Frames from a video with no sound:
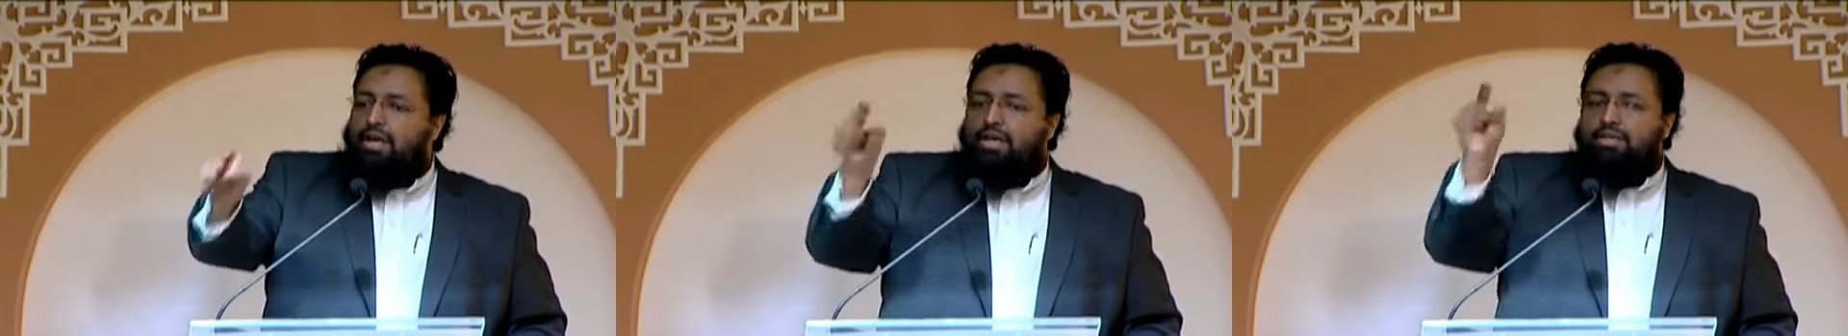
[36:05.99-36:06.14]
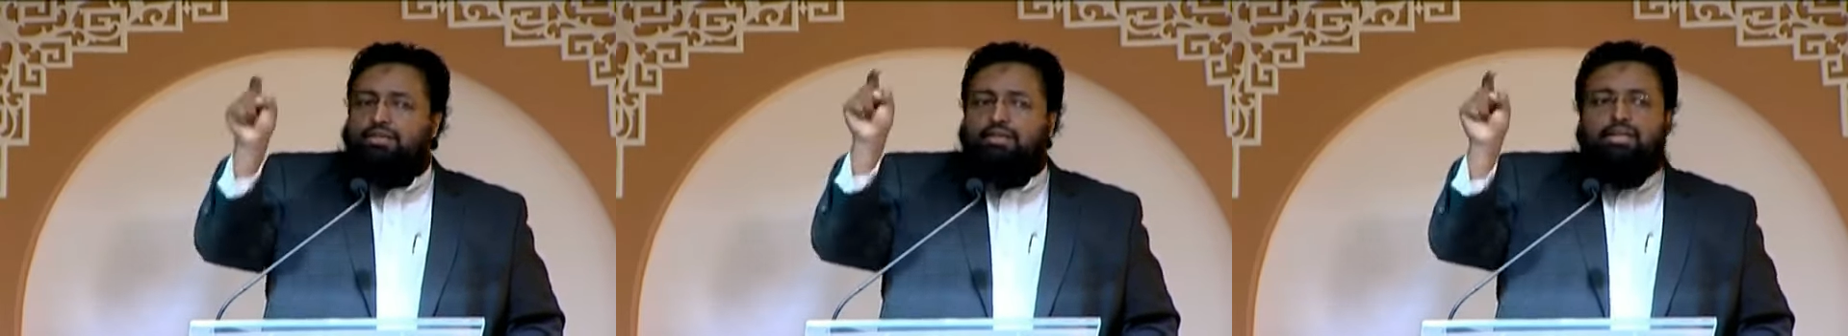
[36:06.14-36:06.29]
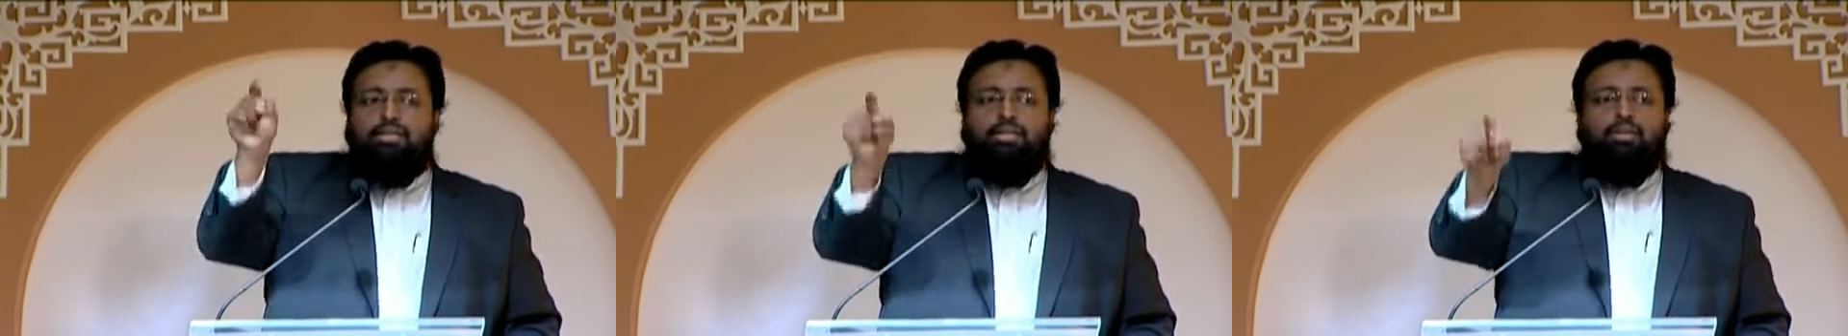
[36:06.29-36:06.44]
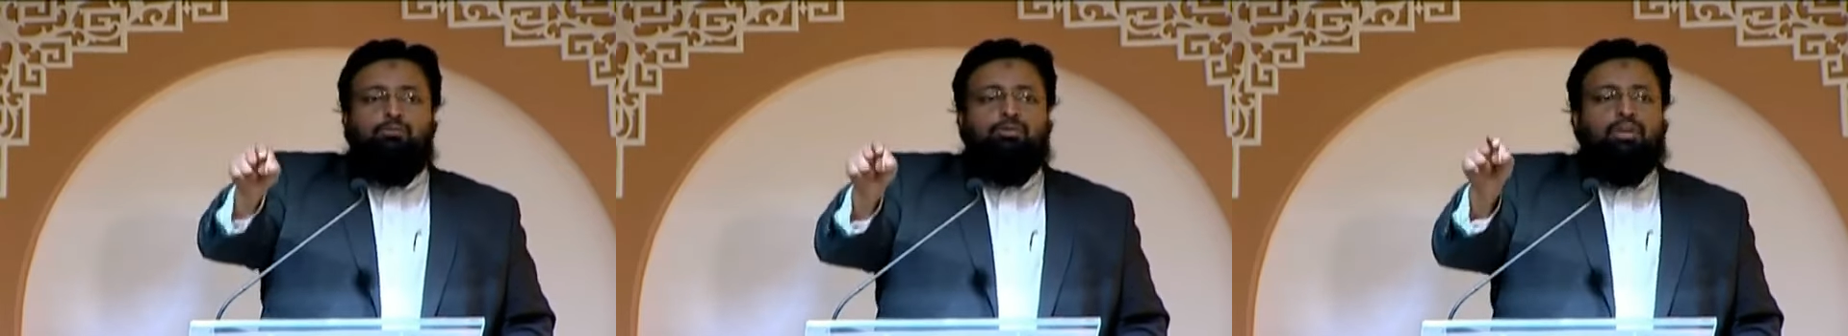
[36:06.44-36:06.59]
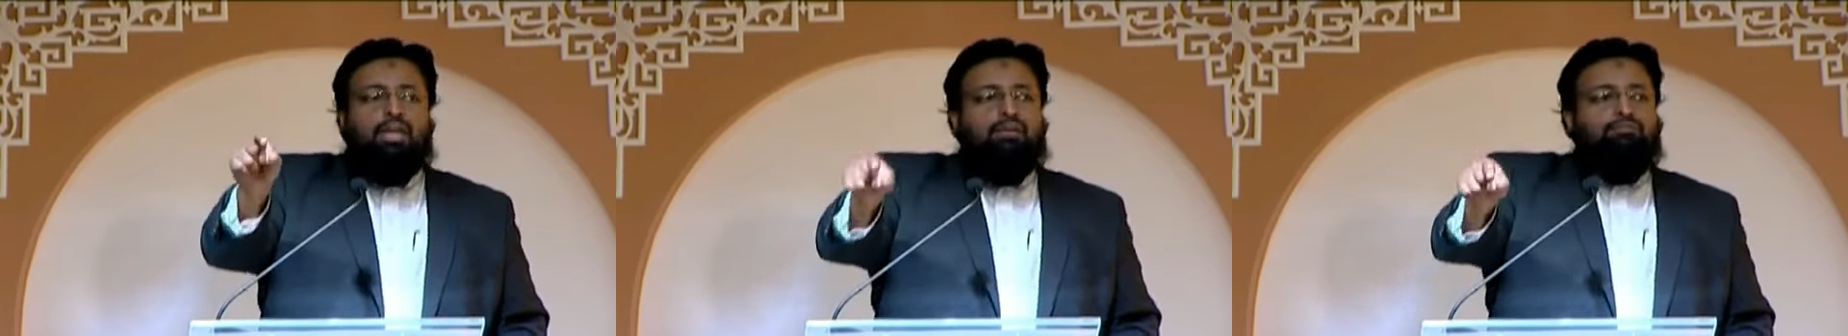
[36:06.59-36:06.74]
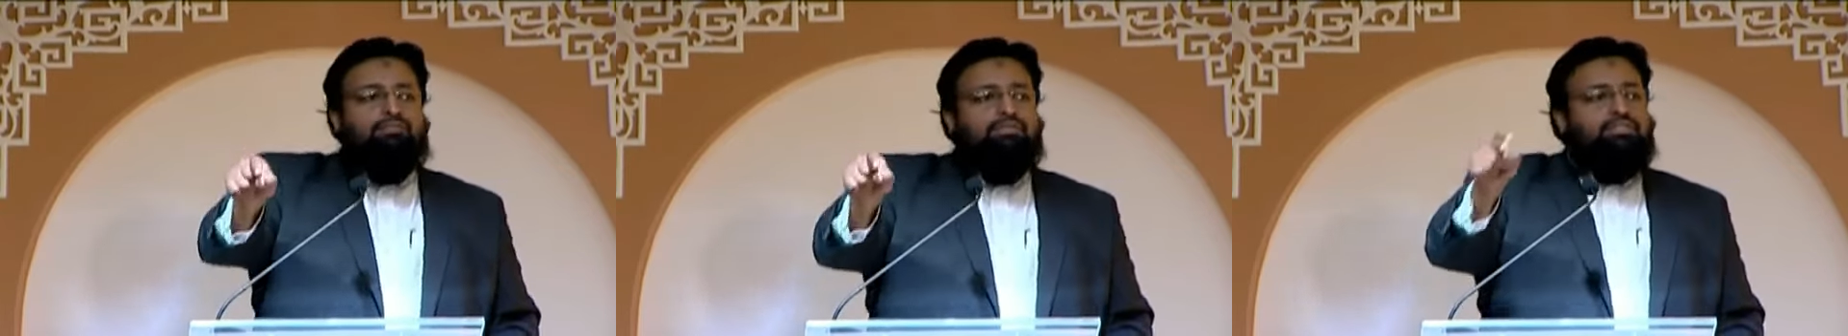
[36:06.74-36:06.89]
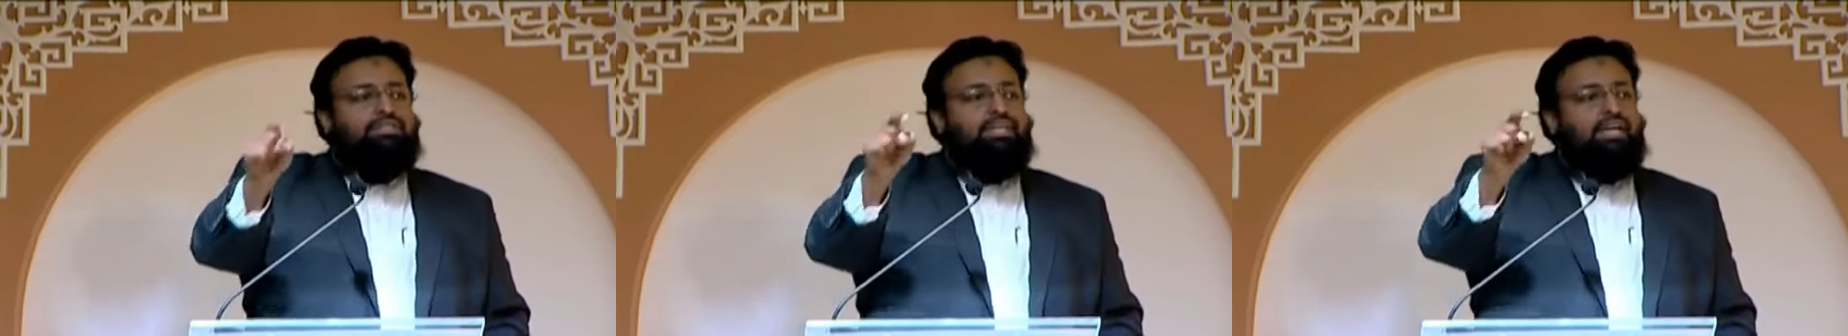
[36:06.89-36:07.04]
and then he will
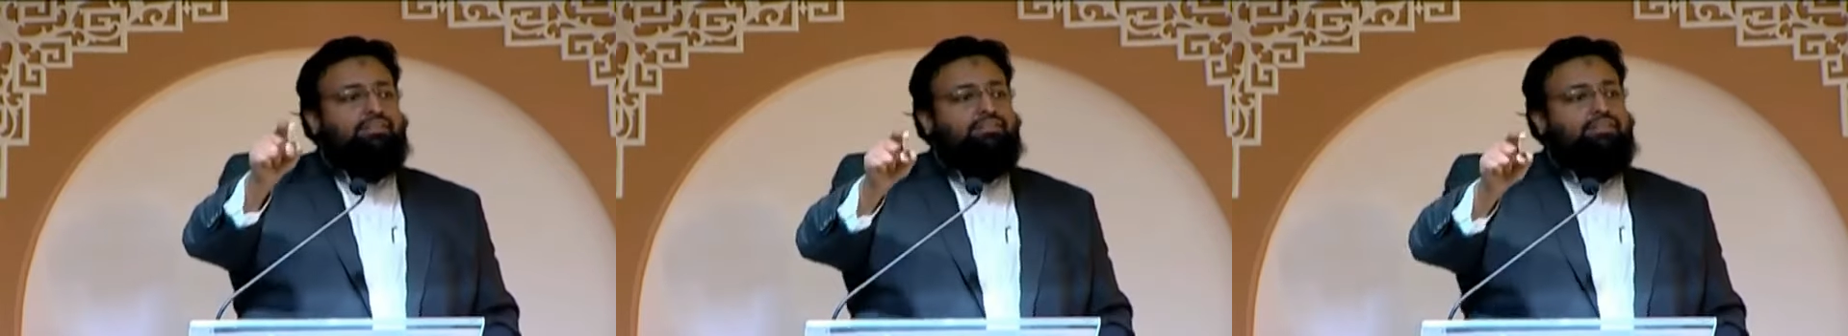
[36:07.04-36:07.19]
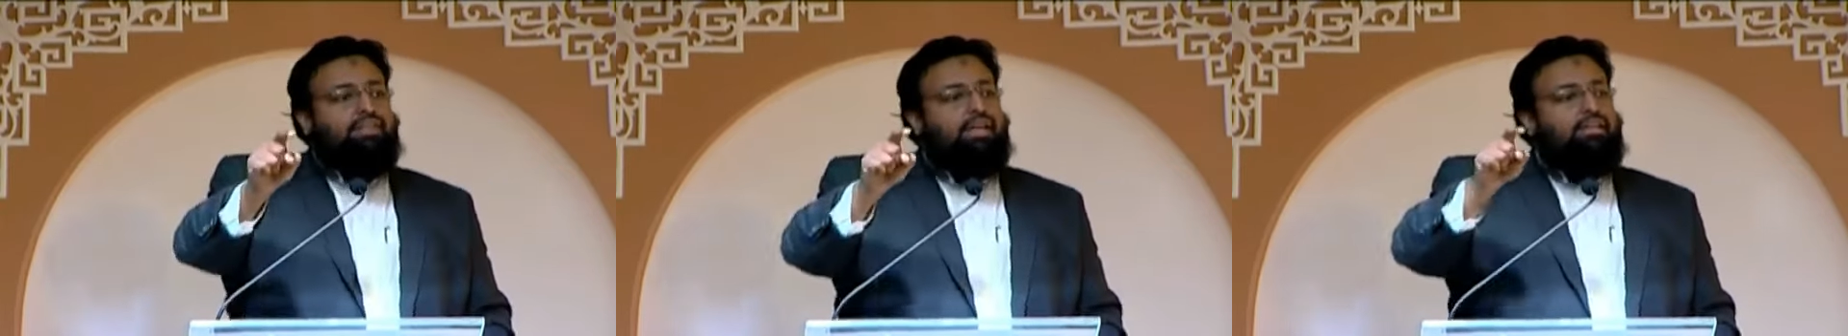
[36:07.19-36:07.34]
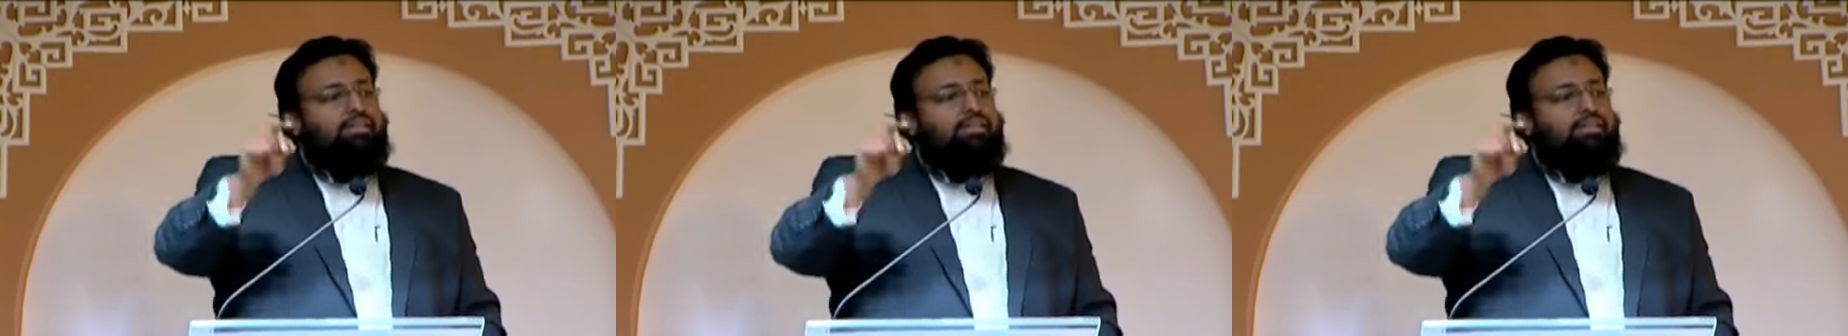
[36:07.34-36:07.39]
have his death,